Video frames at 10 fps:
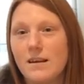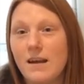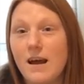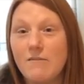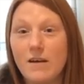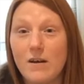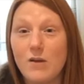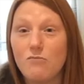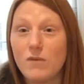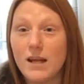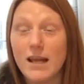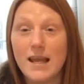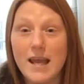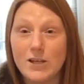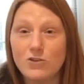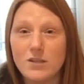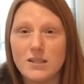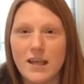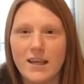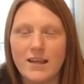I found it really
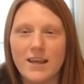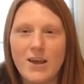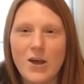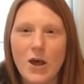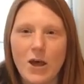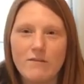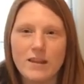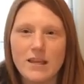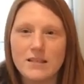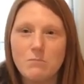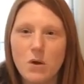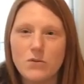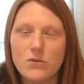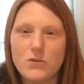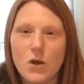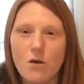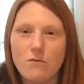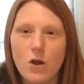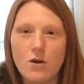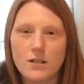interesting over these months of
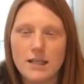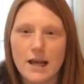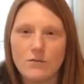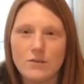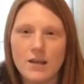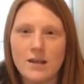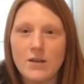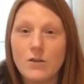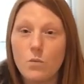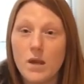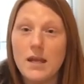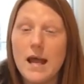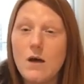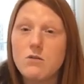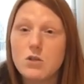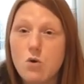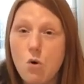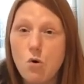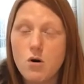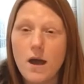lockdown that we now
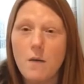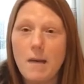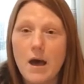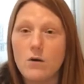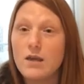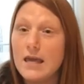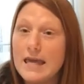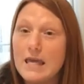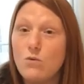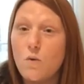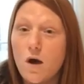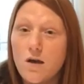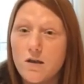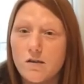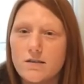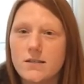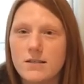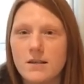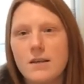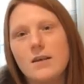talk about key
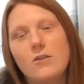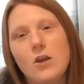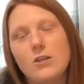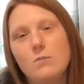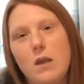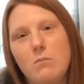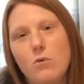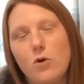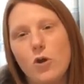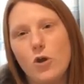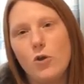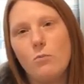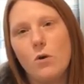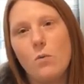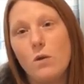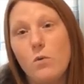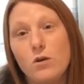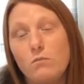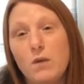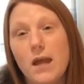workers, those people whom we
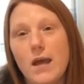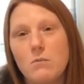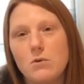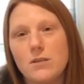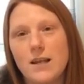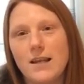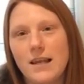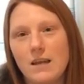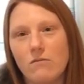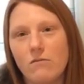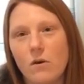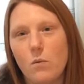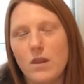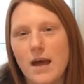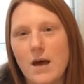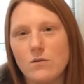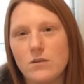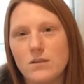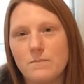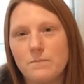wouldn't be able to live
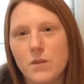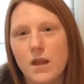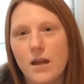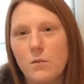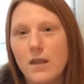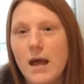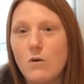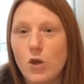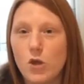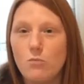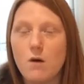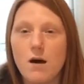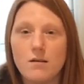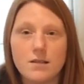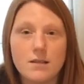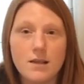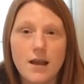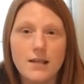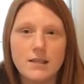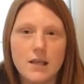without, and without whom our
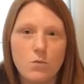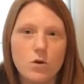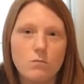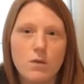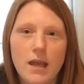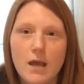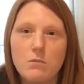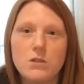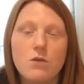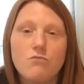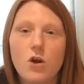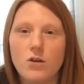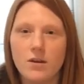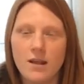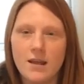society wouldn't be able to run